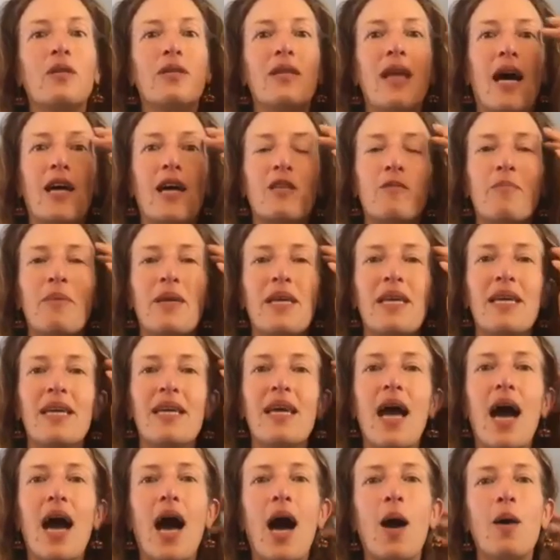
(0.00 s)
not be,
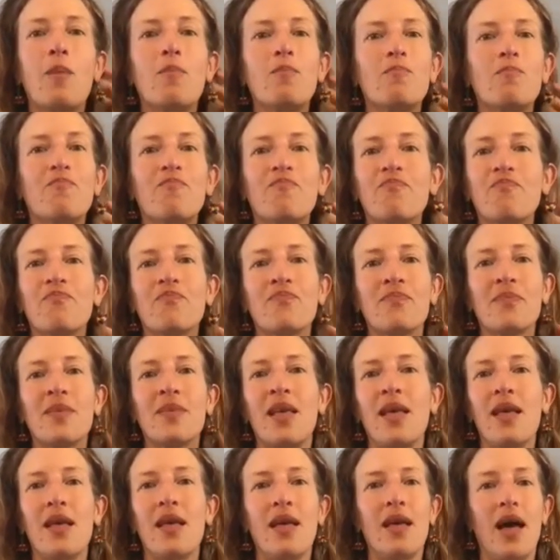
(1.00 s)

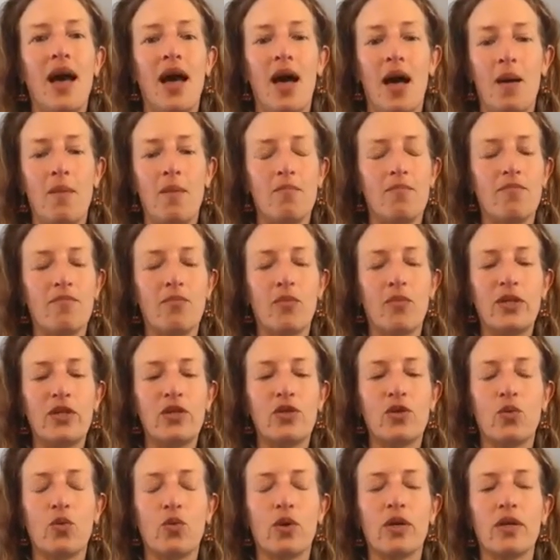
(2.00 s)
what's
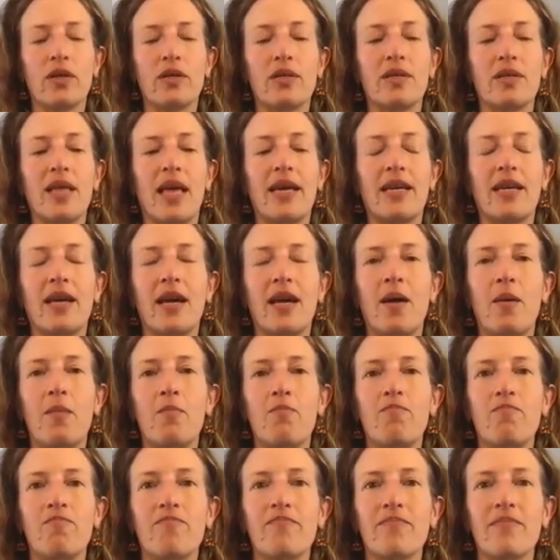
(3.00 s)
the word, like,
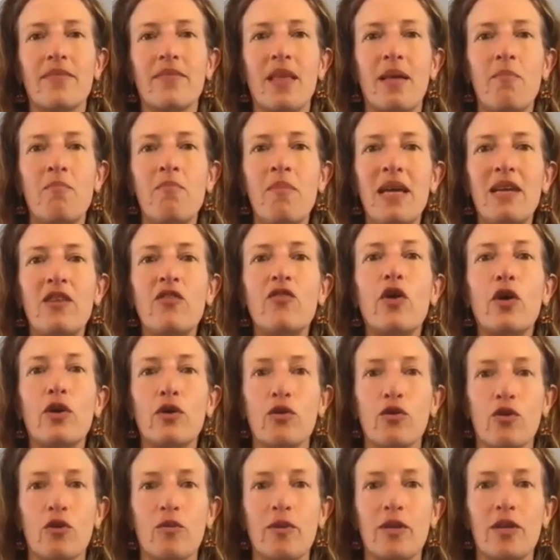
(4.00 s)
made
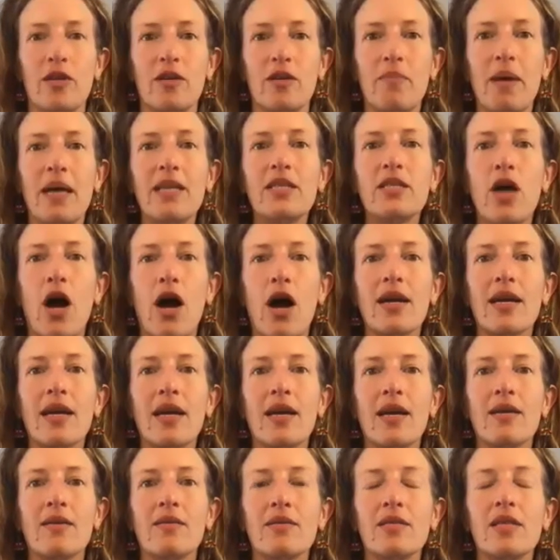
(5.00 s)
vulnerable by
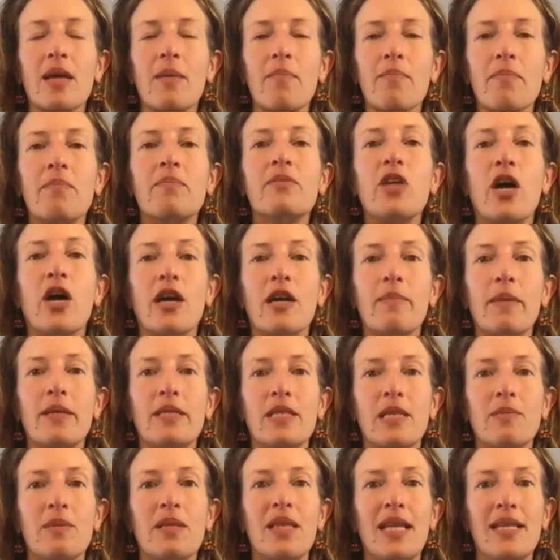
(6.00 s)
talking about
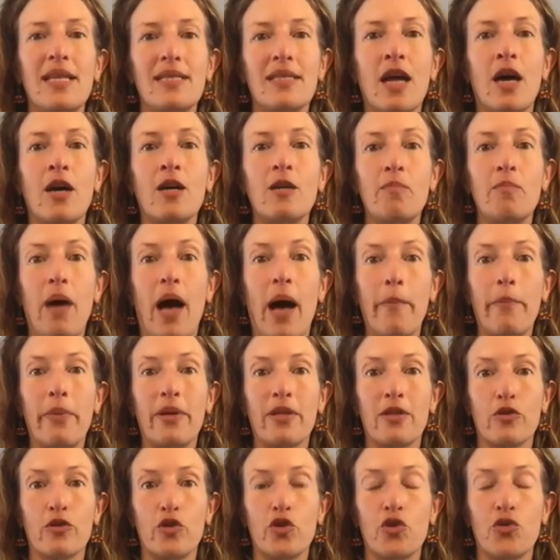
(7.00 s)
something that is an
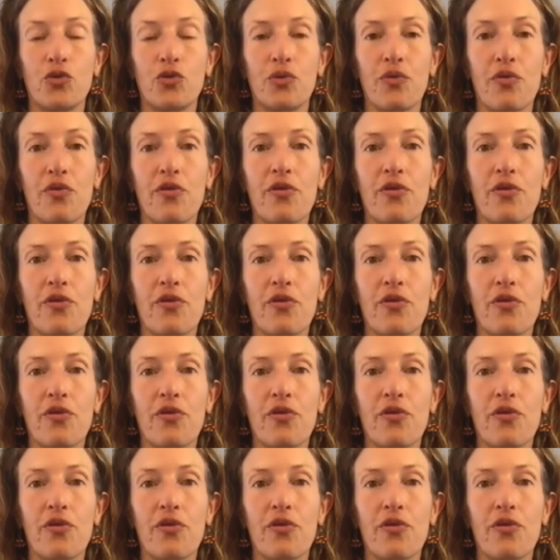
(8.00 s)
unpopular truth.